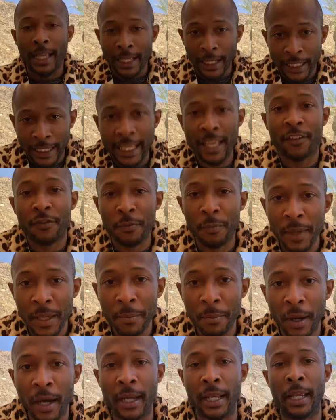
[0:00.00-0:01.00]
give me
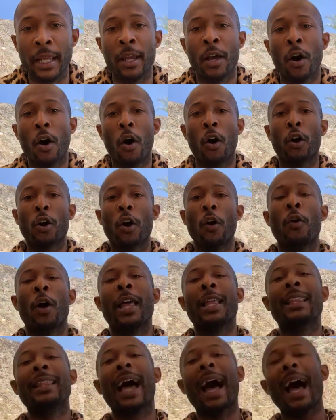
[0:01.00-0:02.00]
money on
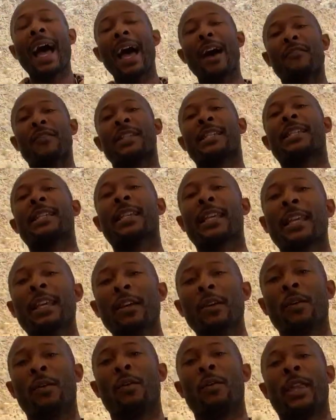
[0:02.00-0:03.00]
Go. I have a
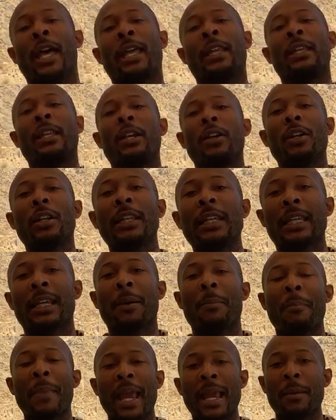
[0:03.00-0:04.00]
skill that literally
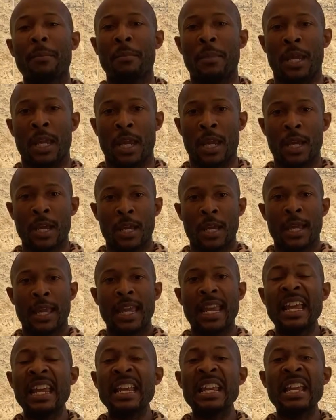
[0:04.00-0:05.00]
can make me
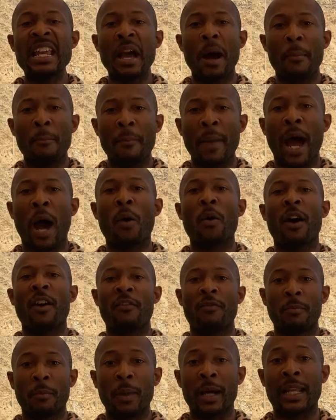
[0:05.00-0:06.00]
any amount
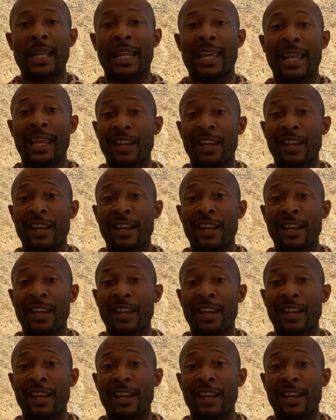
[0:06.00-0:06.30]
of money.